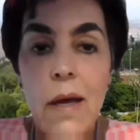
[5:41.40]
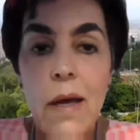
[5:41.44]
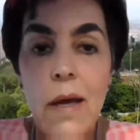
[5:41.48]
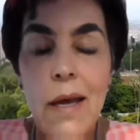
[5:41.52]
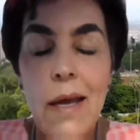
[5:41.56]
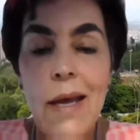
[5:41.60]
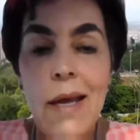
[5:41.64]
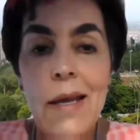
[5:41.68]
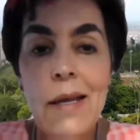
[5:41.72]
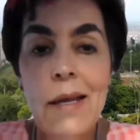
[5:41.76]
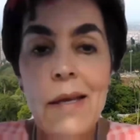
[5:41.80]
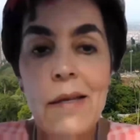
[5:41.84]

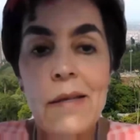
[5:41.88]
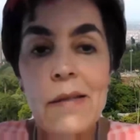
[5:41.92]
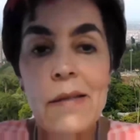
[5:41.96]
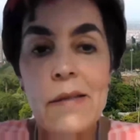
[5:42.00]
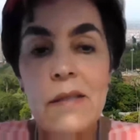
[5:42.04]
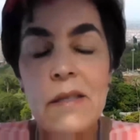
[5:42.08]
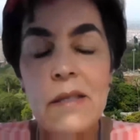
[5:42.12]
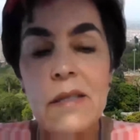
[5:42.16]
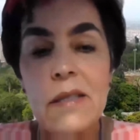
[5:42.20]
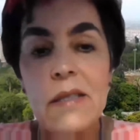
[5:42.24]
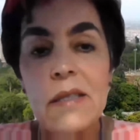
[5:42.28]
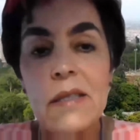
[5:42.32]
in
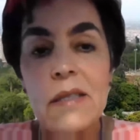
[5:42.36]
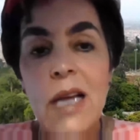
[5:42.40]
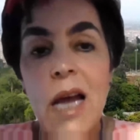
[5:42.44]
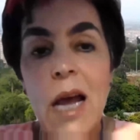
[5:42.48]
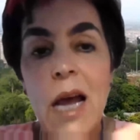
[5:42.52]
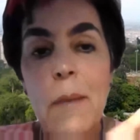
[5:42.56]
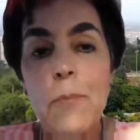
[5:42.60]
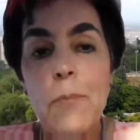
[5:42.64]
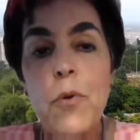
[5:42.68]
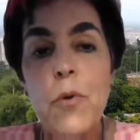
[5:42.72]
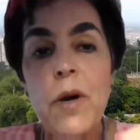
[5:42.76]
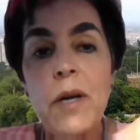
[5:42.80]

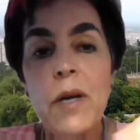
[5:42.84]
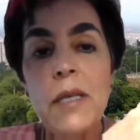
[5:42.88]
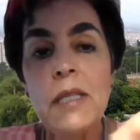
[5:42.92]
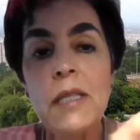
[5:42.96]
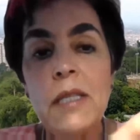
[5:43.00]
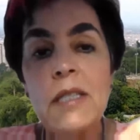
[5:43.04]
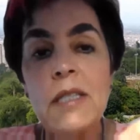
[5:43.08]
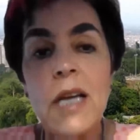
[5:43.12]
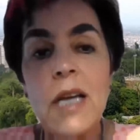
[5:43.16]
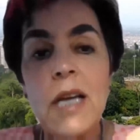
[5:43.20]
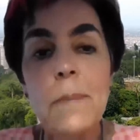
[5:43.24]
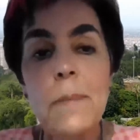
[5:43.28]
type 1 and
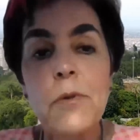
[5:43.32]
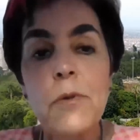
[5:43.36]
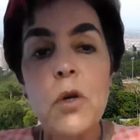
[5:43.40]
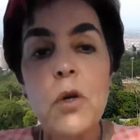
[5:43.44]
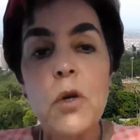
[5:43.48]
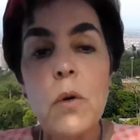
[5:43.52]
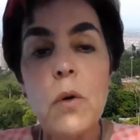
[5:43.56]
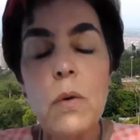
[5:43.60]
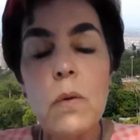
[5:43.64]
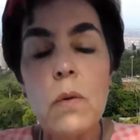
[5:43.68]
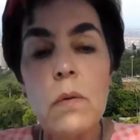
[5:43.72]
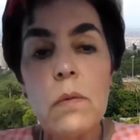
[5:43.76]
type
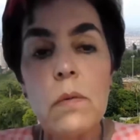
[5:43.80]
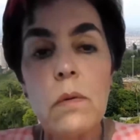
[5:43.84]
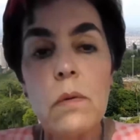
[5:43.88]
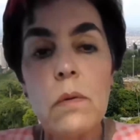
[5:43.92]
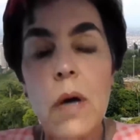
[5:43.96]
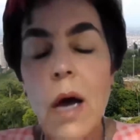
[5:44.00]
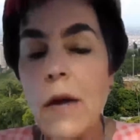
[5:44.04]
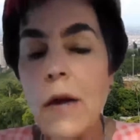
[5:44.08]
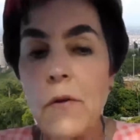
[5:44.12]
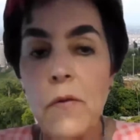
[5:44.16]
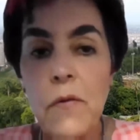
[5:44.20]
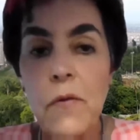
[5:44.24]
2,
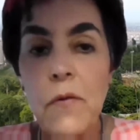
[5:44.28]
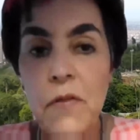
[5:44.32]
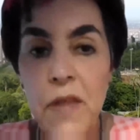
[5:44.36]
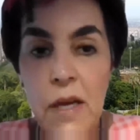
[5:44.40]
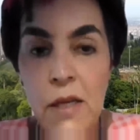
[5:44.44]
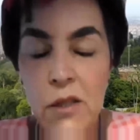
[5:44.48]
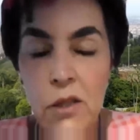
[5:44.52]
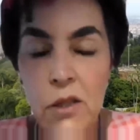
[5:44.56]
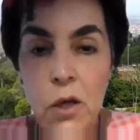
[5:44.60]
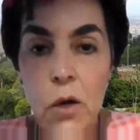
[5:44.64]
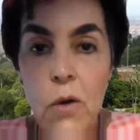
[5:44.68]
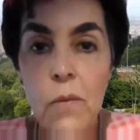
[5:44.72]
I don't think
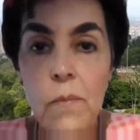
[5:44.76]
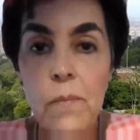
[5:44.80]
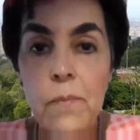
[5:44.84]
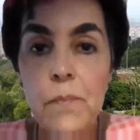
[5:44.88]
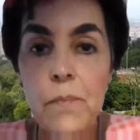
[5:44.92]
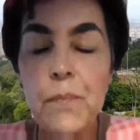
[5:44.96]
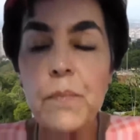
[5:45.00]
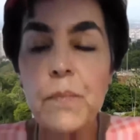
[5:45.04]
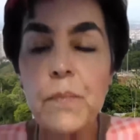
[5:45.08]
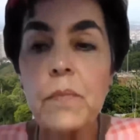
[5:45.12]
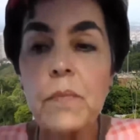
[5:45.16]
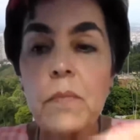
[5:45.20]
so.
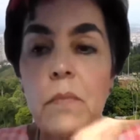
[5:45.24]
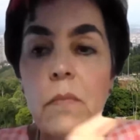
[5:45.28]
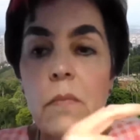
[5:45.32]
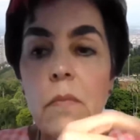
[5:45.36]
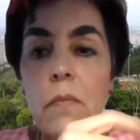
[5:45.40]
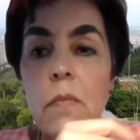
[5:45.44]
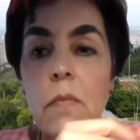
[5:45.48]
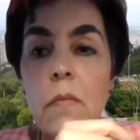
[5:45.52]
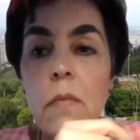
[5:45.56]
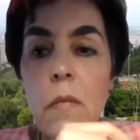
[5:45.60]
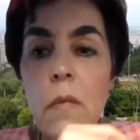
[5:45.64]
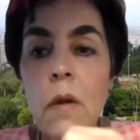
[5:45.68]

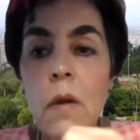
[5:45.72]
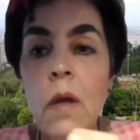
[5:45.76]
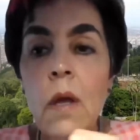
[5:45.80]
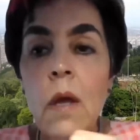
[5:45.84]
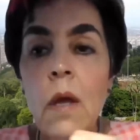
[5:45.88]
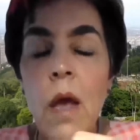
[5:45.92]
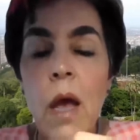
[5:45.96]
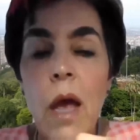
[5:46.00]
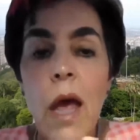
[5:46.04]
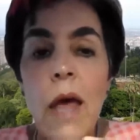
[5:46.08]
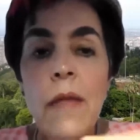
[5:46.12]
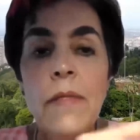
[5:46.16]

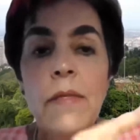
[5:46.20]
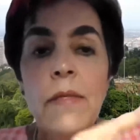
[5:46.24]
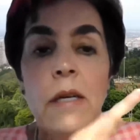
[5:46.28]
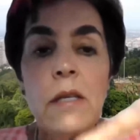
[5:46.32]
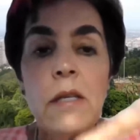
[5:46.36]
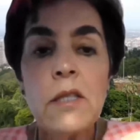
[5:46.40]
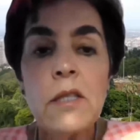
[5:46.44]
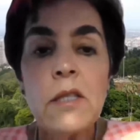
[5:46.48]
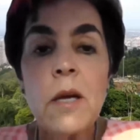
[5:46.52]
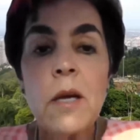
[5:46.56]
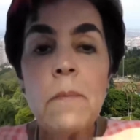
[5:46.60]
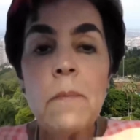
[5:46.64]
And
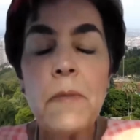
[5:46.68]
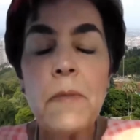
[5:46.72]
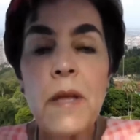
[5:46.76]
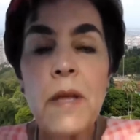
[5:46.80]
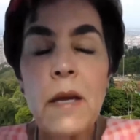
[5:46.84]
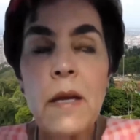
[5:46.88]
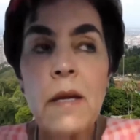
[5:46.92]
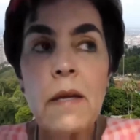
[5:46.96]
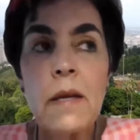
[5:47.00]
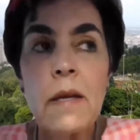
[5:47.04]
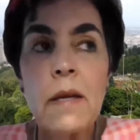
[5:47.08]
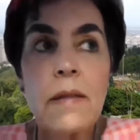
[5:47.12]
there's
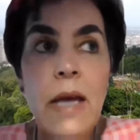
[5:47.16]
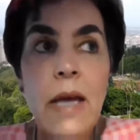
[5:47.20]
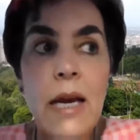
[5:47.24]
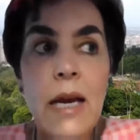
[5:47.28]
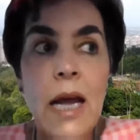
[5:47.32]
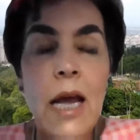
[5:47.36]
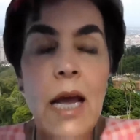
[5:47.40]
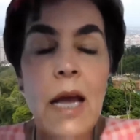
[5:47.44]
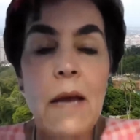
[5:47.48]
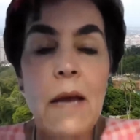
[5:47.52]
something that I have